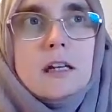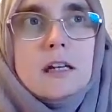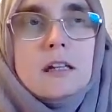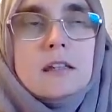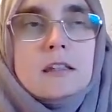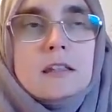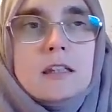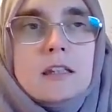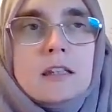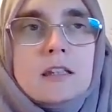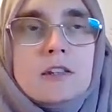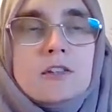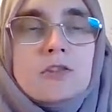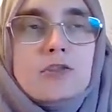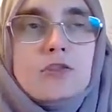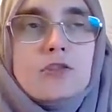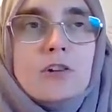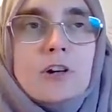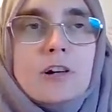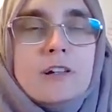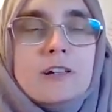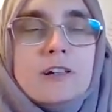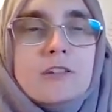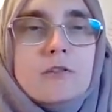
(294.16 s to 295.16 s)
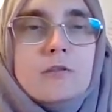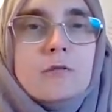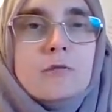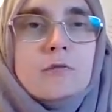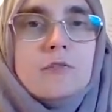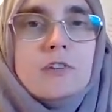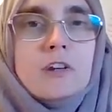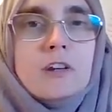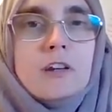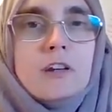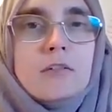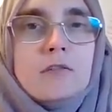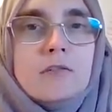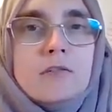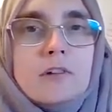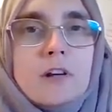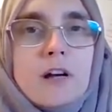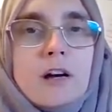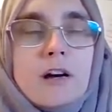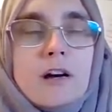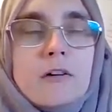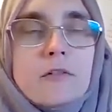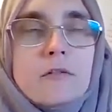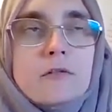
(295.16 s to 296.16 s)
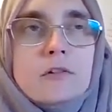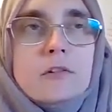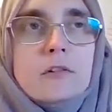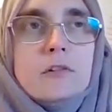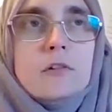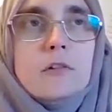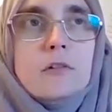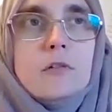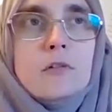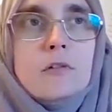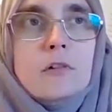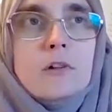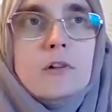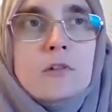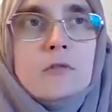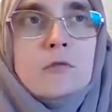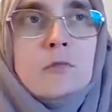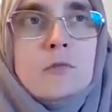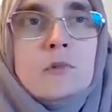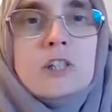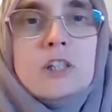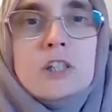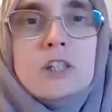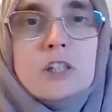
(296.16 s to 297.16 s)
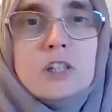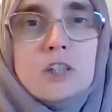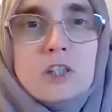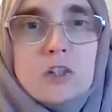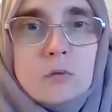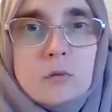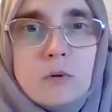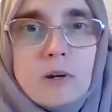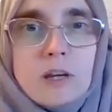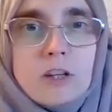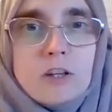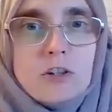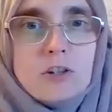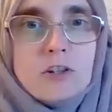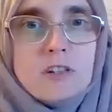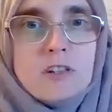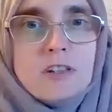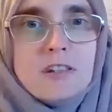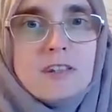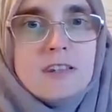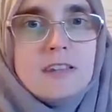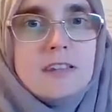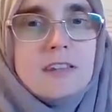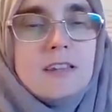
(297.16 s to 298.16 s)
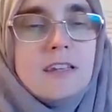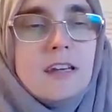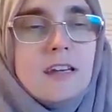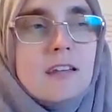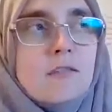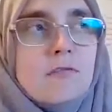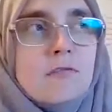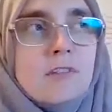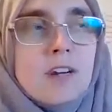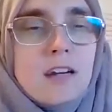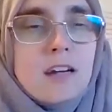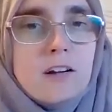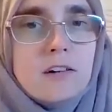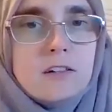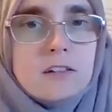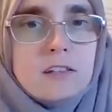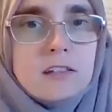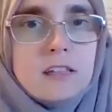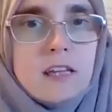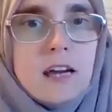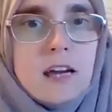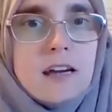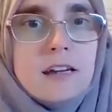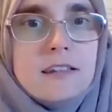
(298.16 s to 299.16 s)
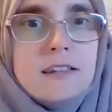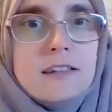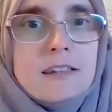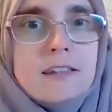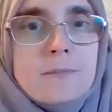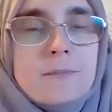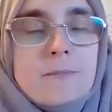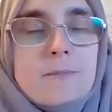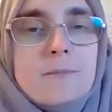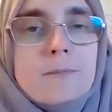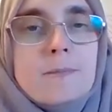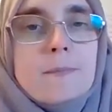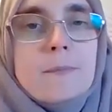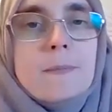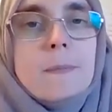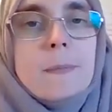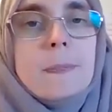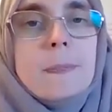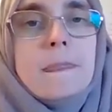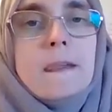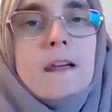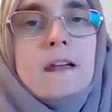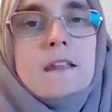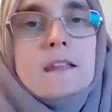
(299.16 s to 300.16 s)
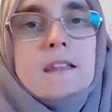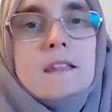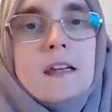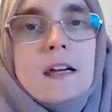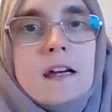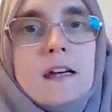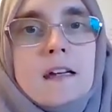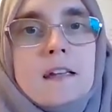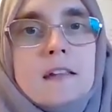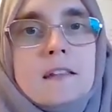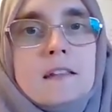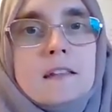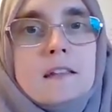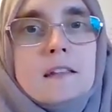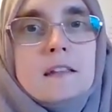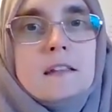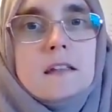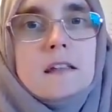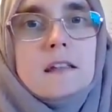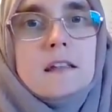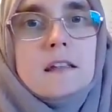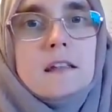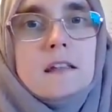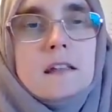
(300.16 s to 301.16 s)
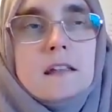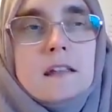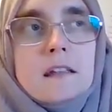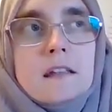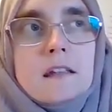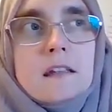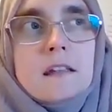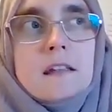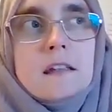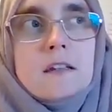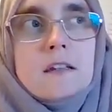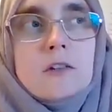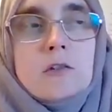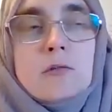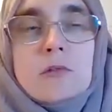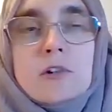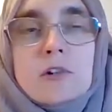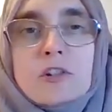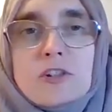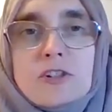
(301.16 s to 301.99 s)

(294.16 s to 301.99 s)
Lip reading: then try to figure out in which situations. Then recognize that you